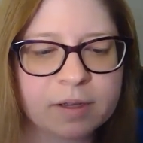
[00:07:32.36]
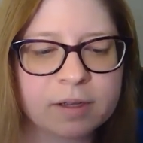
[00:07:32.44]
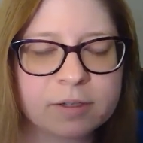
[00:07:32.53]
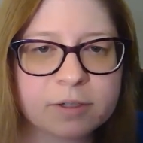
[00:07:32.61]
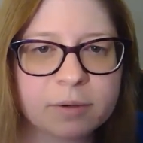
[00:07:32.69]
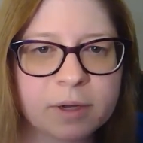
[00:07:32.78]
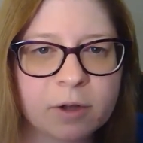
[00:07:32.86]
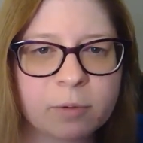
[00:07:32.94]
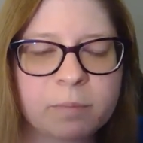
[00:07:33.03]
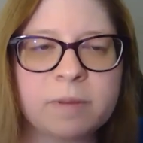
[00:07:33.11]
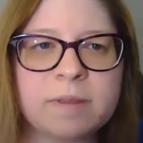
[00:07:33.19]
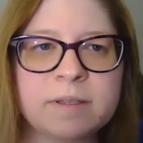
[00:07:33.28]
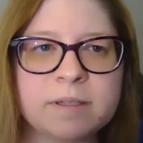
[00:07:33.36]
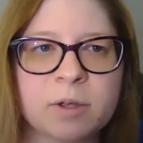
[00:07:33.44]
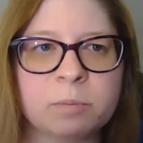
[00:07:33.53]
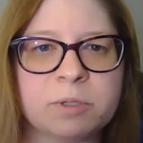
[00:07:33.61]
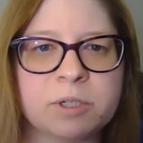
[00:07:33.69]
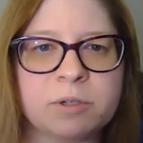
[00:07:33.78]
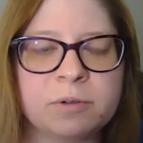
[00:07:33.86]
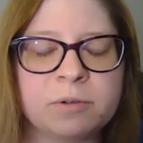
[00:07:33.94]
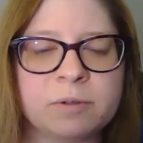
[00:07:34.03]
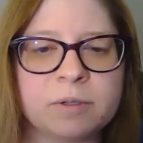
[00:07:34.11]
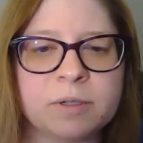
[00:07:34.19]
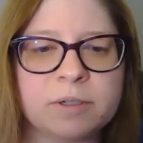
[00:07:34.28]
So I hope that this helps
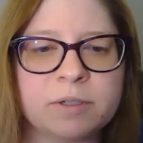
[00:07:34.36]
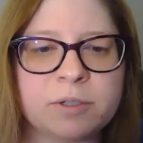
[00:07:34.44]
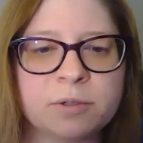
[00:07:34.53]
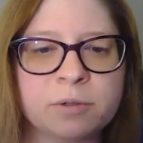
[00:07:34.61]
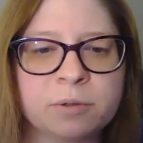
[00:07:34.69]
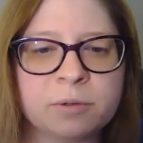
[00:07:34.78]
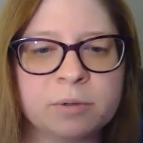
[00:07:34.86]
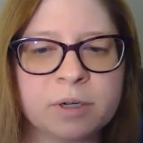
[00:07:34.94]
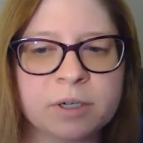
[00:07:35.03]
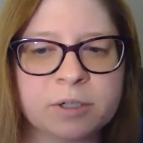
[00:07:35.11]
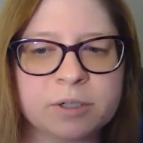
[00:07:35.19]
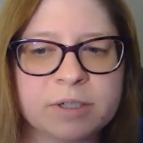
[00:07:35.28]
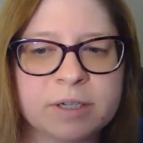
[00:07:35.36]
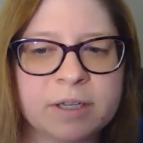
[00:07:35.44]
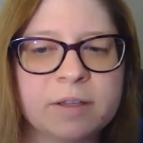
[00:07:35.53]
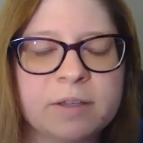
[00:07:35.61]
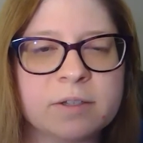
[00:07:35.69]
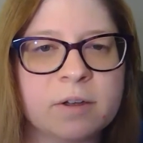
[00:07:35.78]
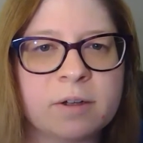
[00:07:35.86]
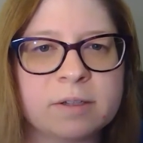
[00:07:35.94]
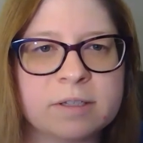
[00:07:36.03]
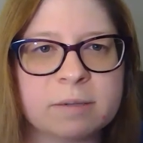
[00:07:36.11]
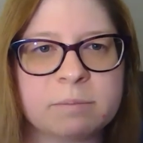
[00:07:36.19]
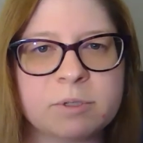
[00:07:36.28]
you to understand these
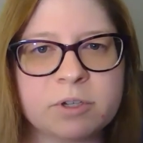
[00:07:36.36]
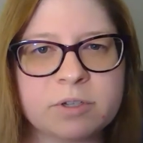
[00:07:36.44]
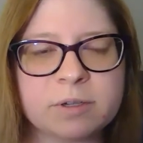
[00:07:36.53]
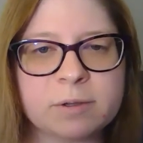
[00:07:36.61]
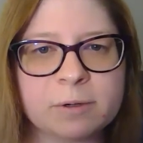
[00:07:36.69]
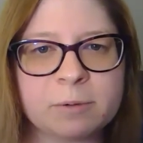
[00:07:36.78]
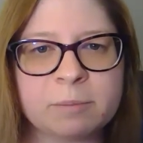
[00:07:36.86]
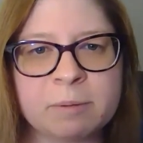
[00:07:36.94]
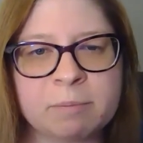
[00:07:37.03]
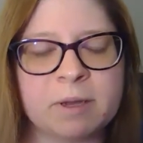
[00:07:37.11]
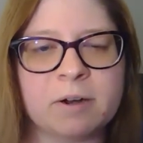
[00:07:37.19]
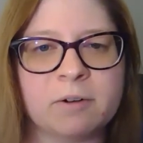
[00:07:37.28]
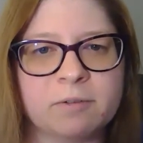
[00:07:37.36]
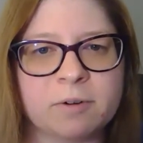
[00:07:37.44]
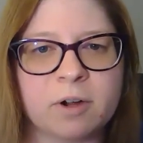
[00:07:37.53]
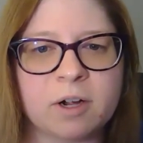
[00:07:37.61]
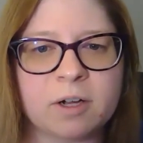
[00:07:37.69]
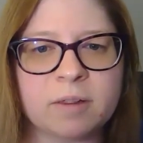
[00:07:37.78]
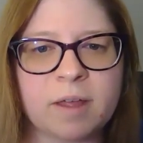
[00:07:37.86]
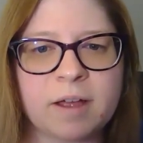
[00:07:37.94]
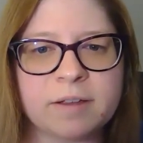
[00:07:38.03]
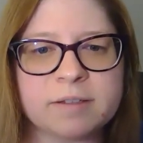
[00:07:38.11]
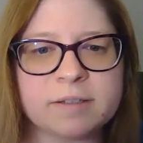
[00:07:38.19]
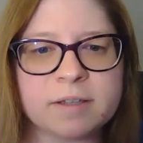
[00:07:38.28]
concepts just a little bit better for our
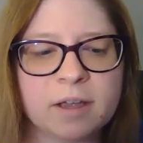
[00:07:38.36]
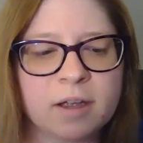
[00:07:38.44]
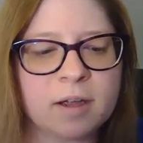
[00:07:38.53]
class,